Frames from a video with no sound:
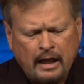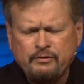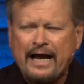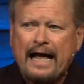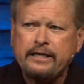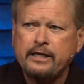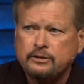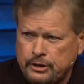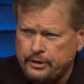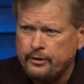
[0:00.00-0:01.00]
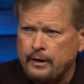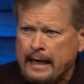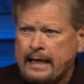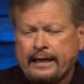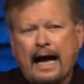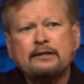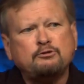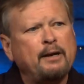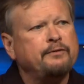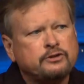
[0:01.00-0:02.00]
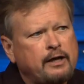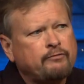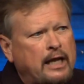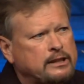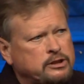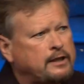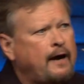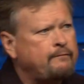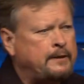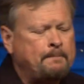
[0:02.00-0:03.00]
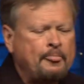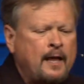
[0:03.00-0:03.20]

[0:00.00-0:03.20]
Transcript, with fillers: The idea is here, God's made this everlasting covenant.